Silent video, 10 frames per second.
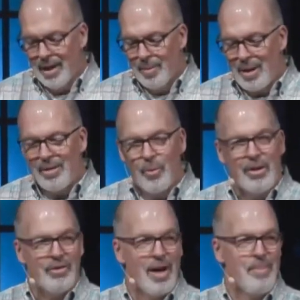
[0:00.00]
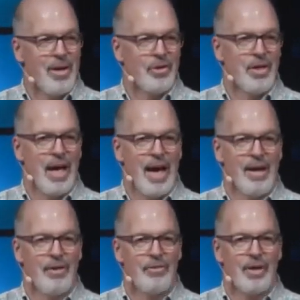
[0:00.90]
But the reason I mention that
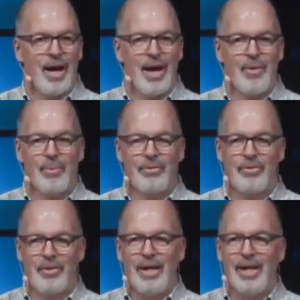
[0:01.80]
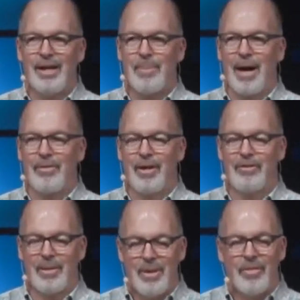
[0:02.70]
is I was thinking about this.
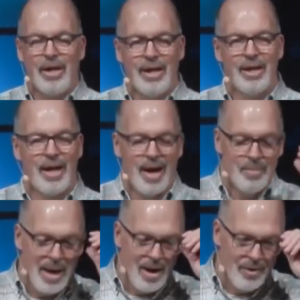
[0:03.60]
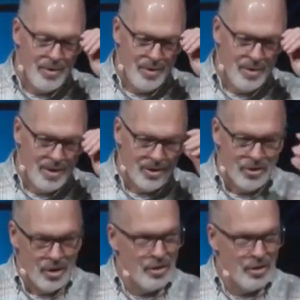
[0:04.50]
I've been thinking a lot about this. You